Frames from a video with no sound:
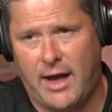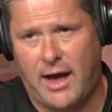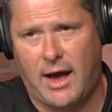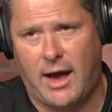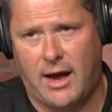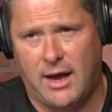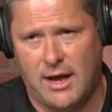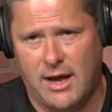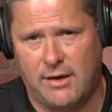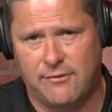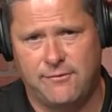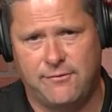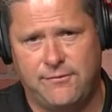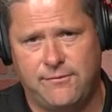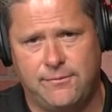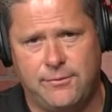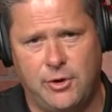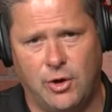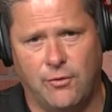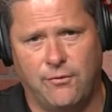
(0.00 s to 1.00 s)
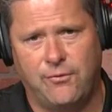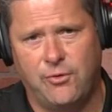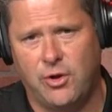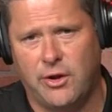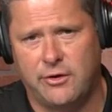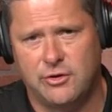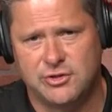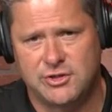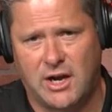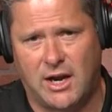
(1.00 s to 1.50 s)
I have, you know, full
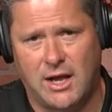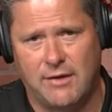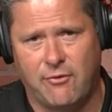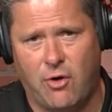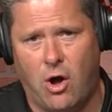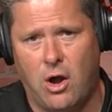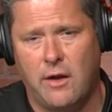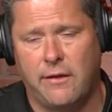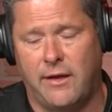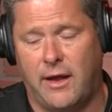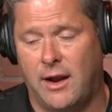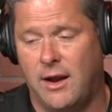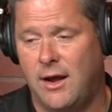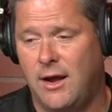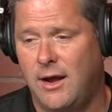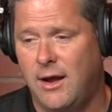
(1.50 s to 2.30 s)
understanding of all of it.